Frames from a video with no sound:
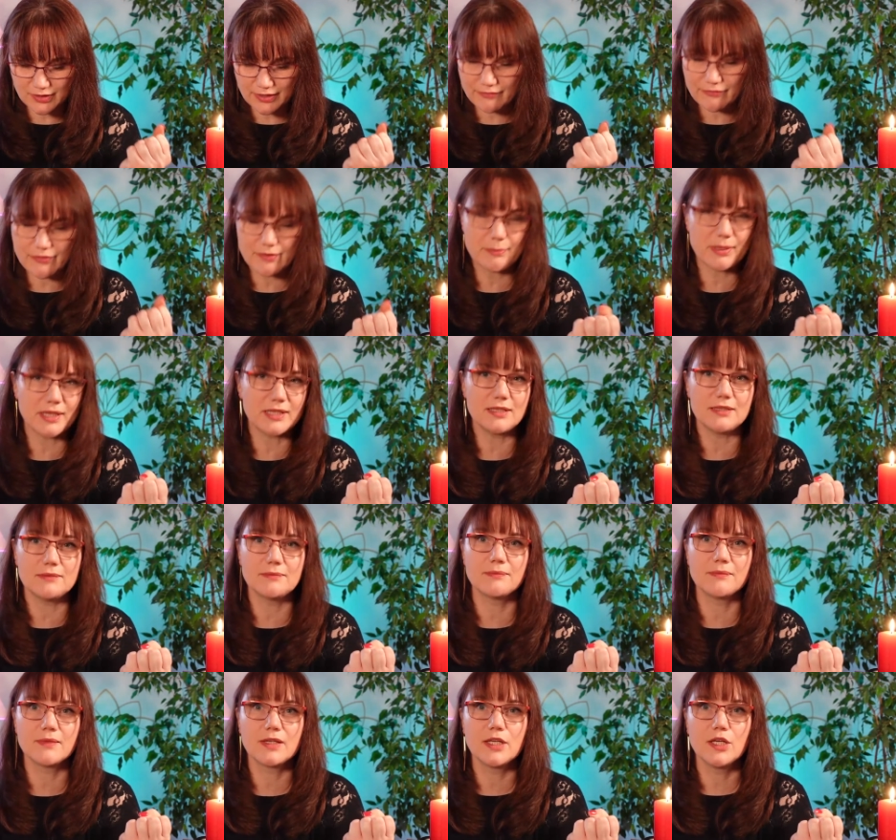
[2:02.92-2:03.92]
everybody,
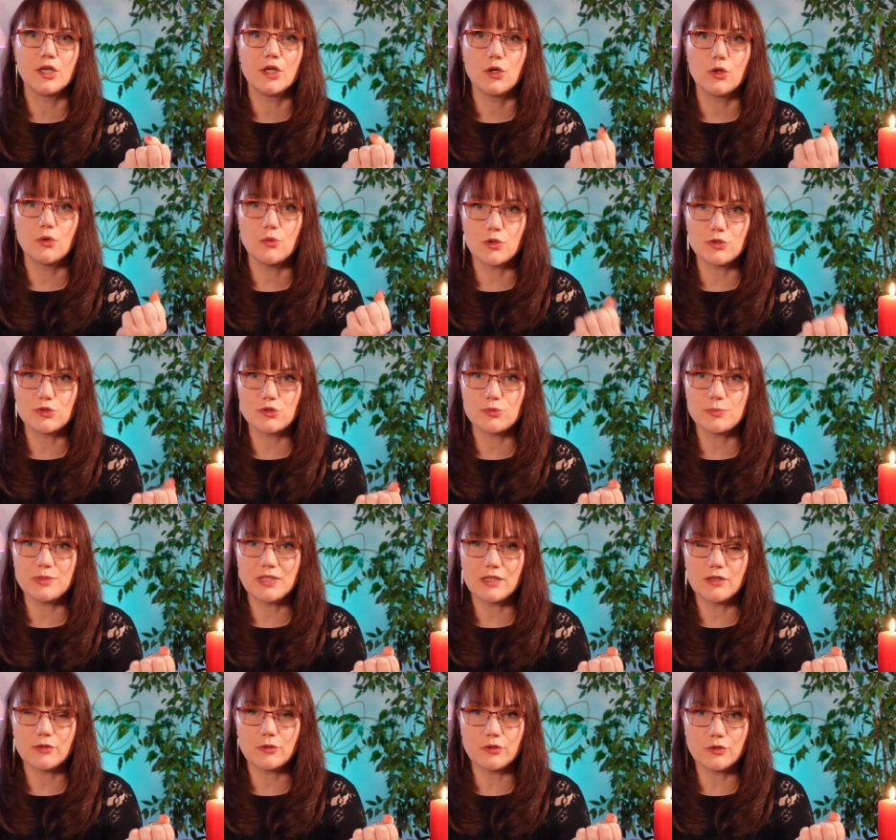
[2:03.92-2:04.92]
who wants to be
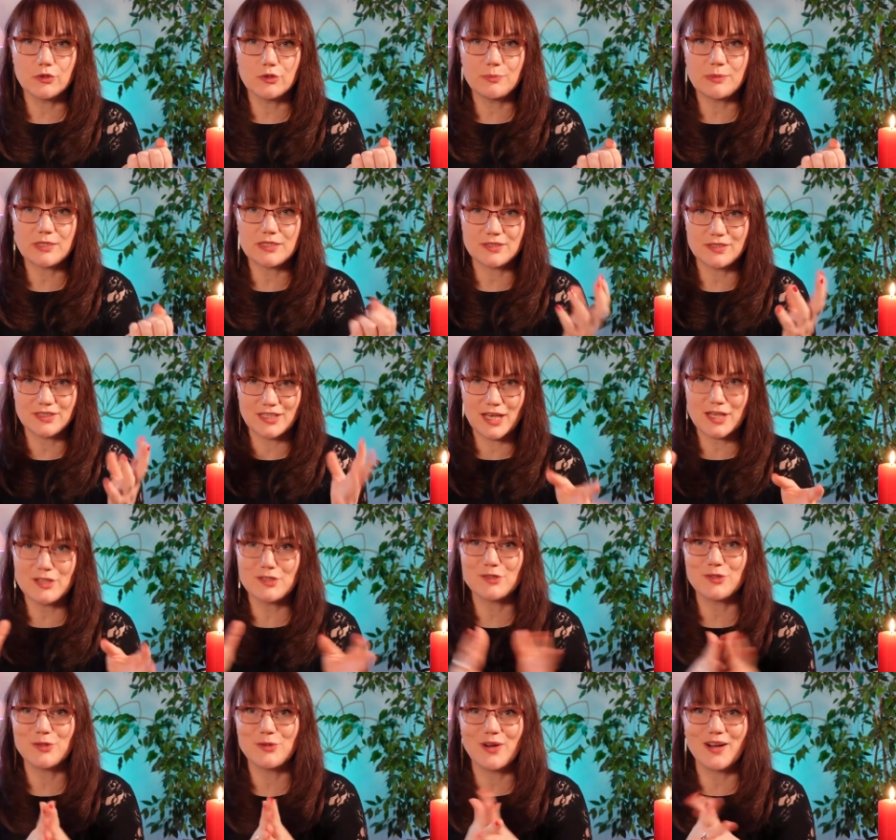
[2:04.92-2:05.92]
good person.
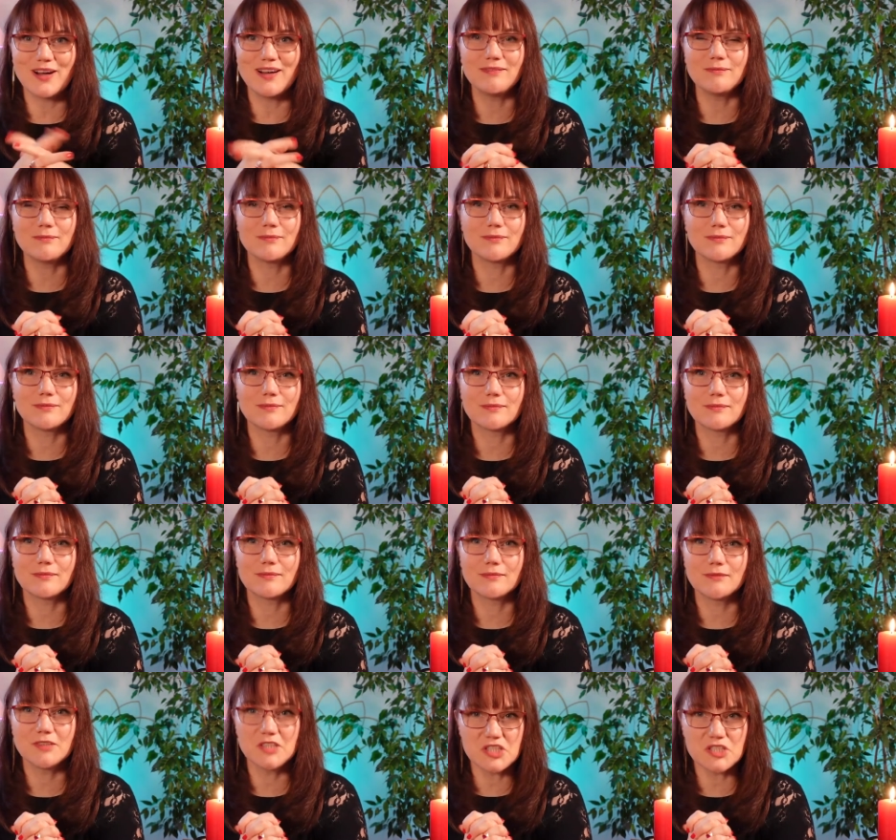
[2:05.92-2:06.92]
Yes, you are.
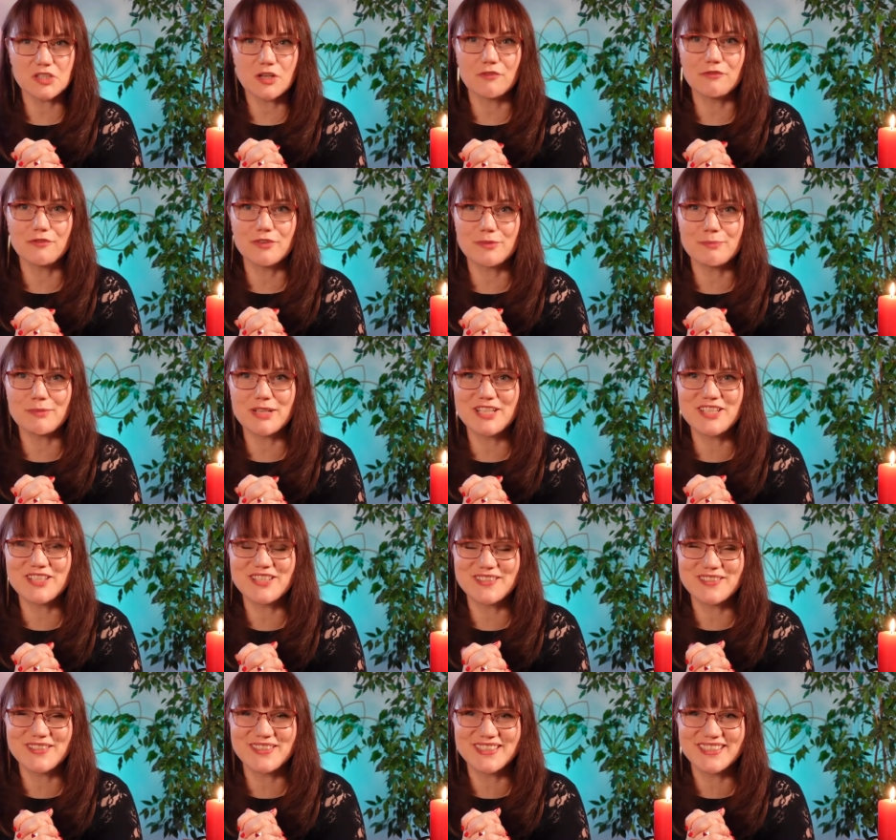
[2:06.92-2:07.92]
This is a
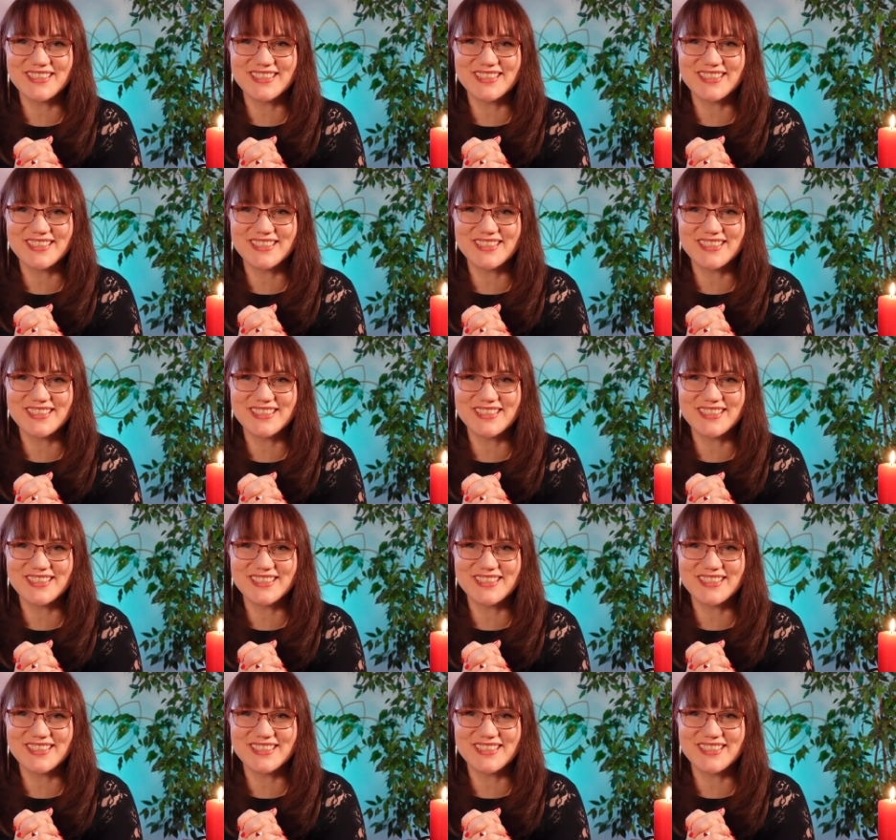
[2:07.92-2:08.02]
confirmation.